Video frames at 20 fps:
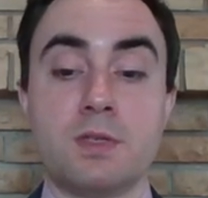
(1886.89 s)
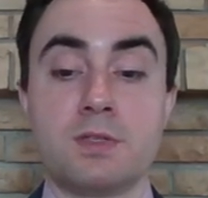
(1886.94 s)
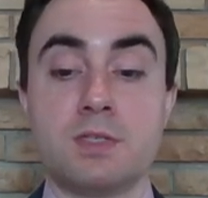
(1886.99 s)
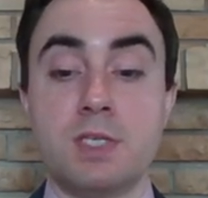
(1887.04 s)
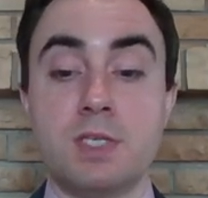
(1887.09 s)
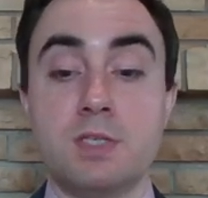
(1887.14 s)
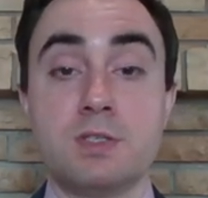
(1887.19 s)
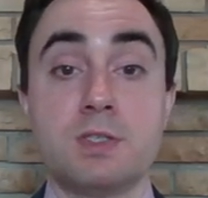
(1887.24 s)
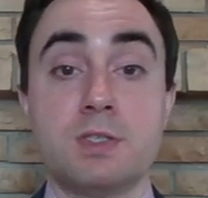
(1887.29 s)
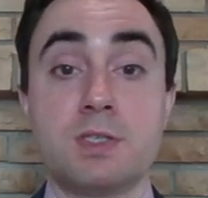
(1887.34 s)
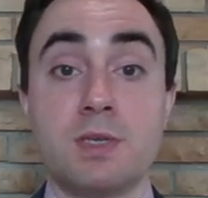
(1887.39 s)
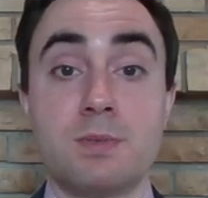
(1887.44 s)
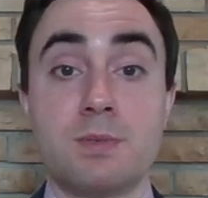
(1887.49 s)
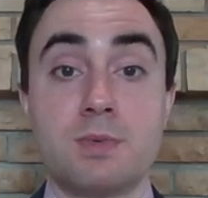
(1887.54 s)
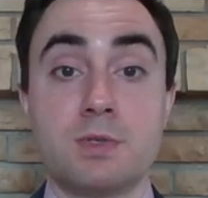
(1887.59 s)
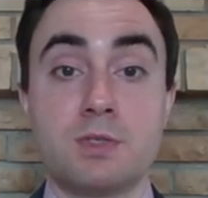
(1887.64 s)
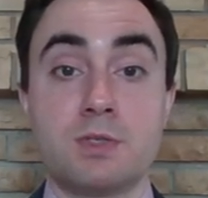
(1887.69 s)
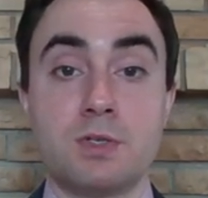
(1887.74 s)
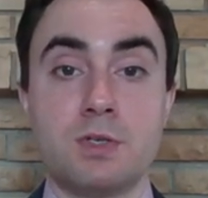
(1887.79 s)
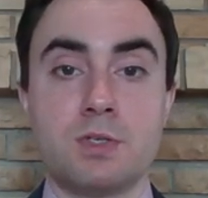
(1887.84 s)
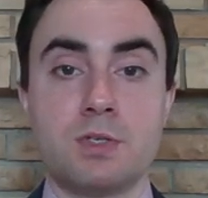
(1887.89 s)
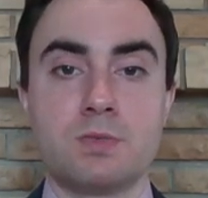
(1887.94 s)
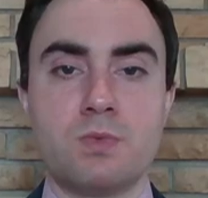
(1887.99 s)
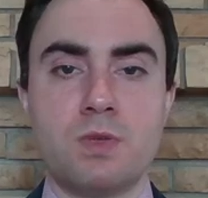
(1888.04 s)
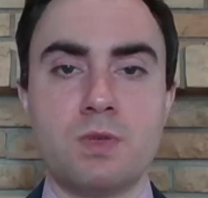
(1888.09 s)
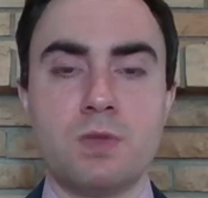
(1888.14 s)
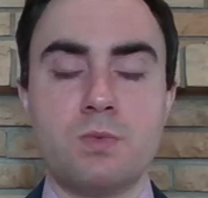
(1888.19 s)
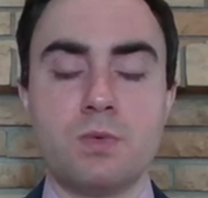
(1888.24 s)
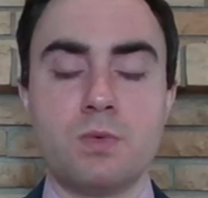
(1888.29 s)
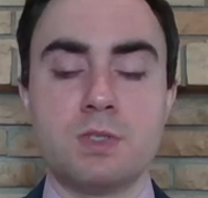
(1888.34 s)
Change in temperature is one
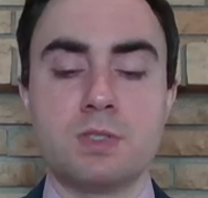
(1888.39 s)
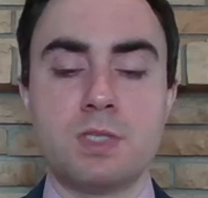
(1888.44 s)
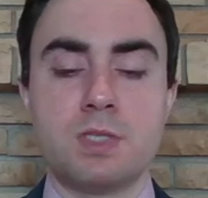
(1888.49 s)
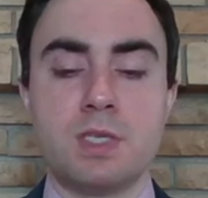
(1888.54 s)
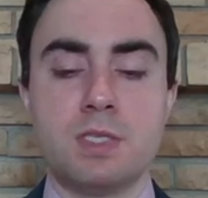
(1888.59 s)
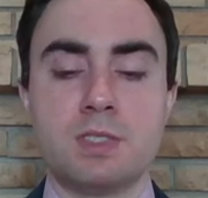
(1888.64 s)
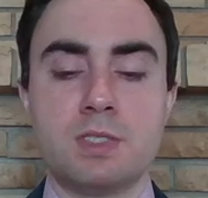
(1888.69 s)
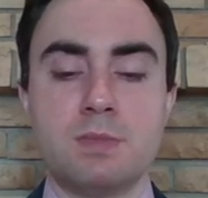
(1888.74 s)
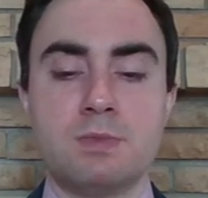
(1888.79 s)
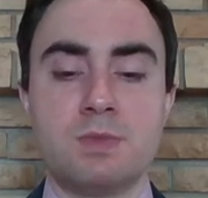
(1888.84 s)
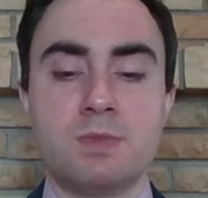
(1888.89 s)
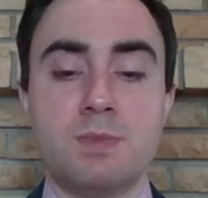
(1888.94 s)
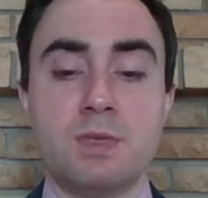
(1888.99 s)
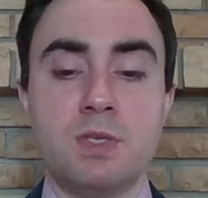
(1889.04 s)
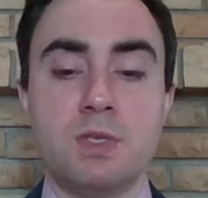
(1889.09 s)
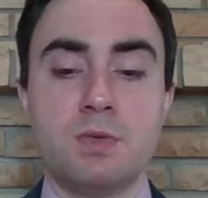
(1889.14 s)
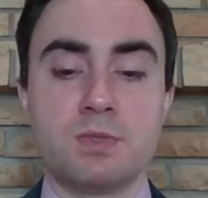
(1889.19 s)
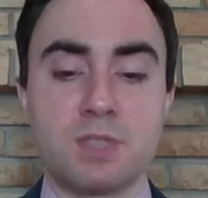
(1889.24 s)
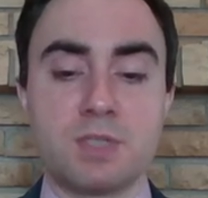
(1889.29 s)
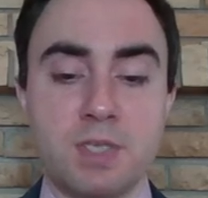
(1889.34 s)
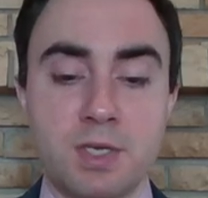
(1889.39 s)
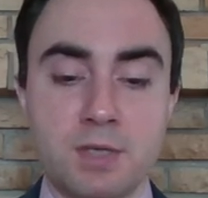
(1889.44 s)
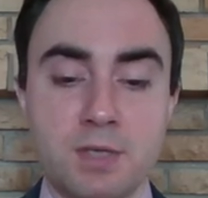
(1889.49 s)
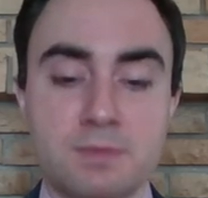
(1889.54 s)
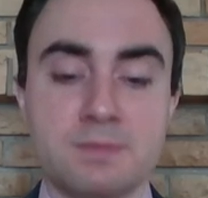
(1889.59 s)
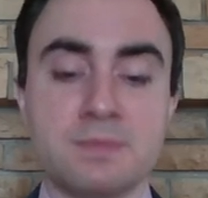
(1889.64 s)
of the ones that he seems to be using here.